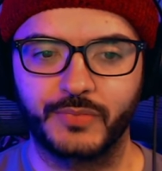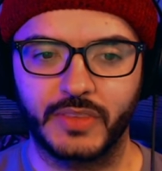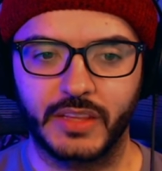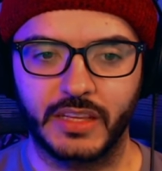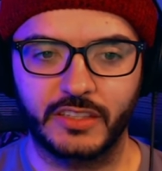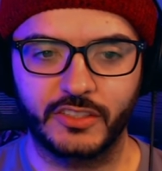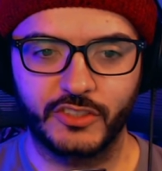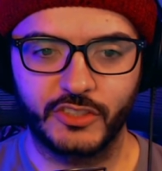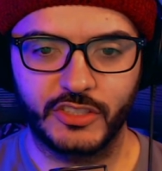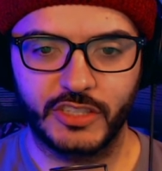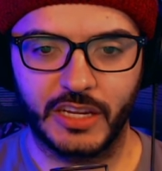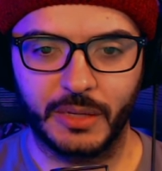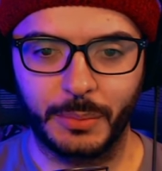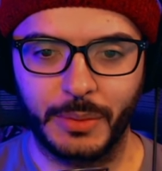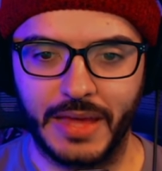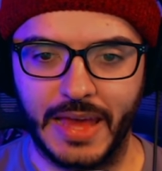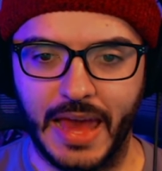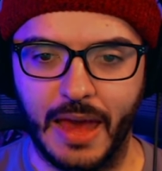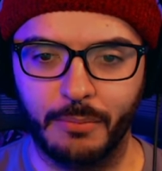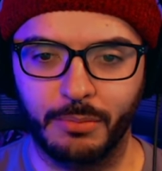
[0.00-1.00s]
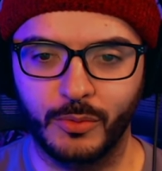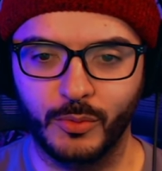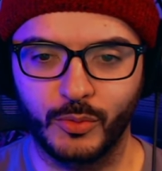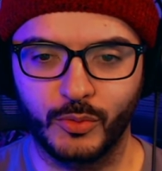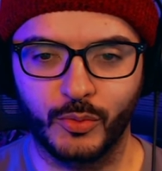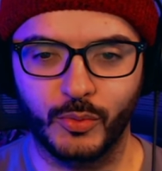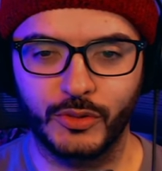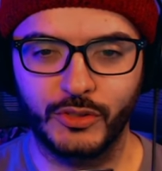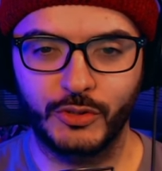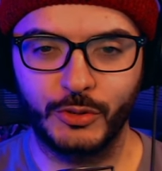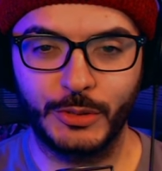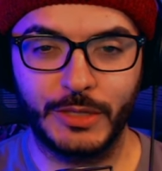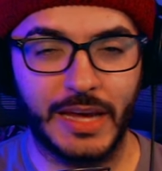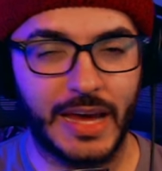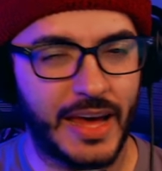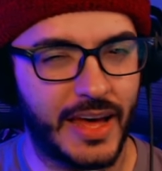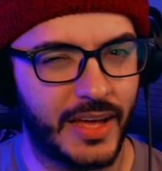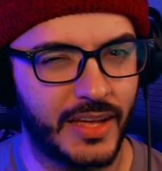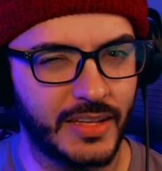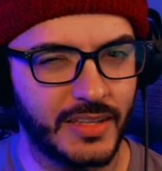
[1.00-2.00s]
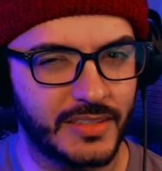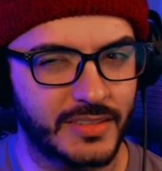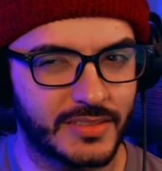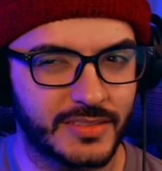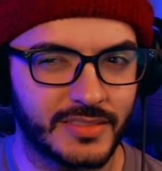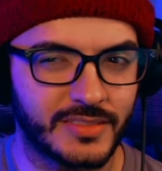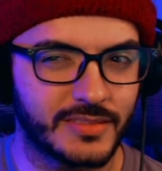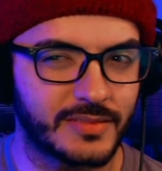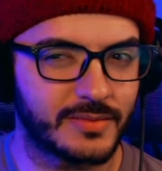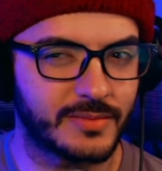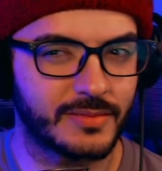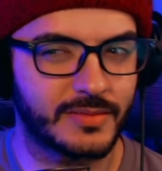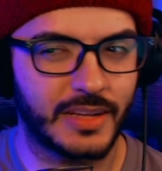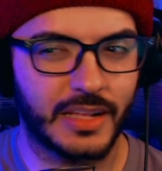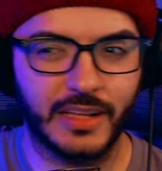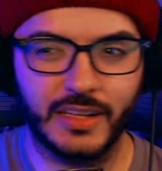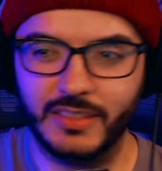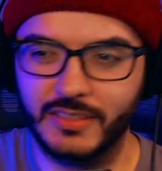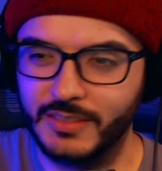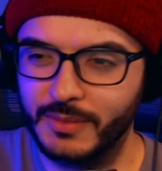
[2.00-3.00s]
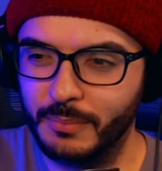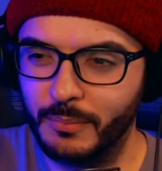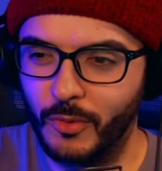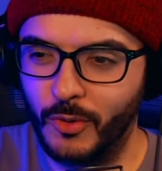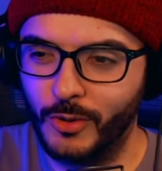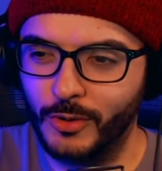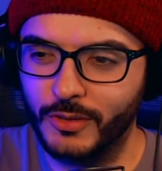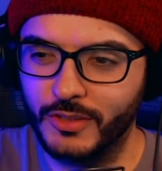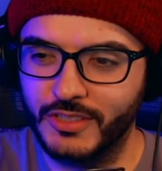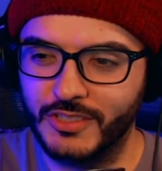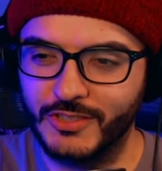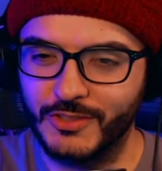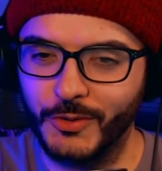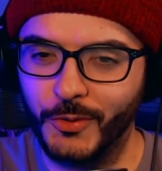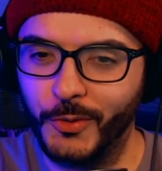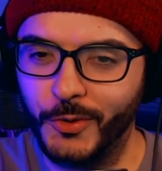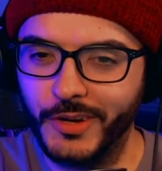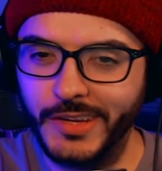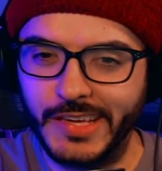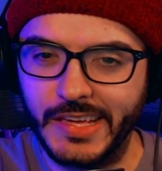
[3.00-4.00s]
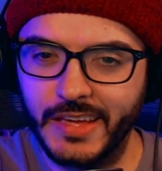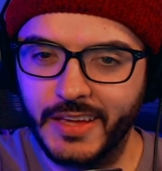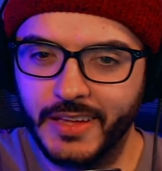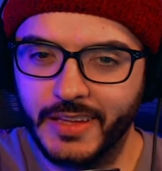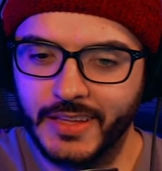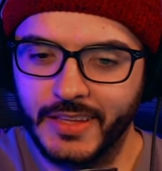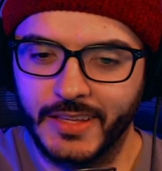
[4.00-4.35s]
I guess you just got to be happy with what you got. I guess the moral of the story?